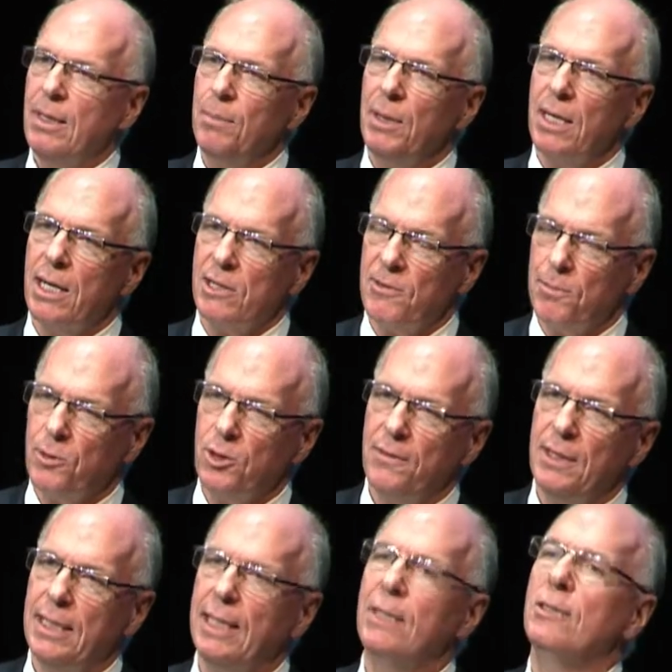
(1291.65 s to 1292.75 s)
because of
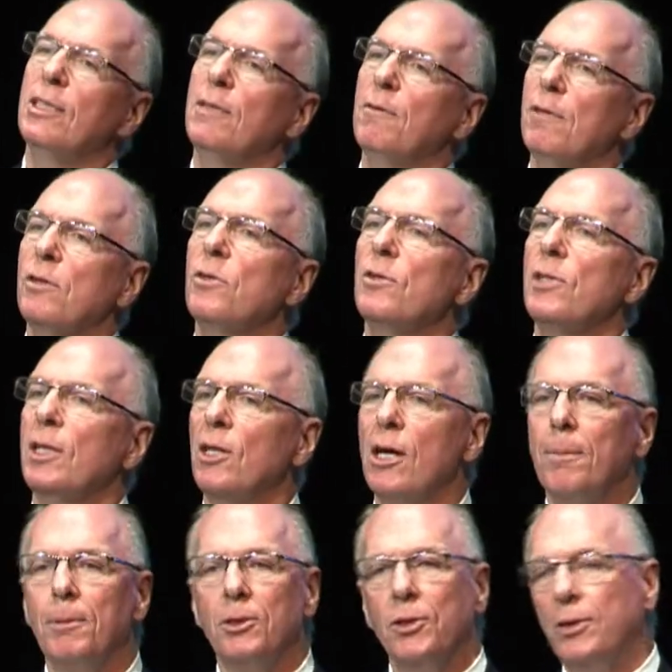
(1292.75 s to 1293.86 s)
improving energy efficiency and
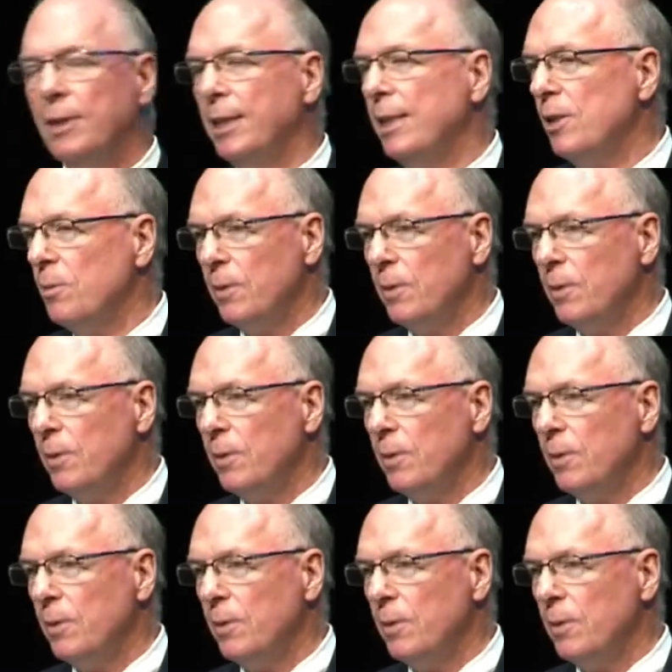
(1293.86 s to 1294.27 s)
opportunities,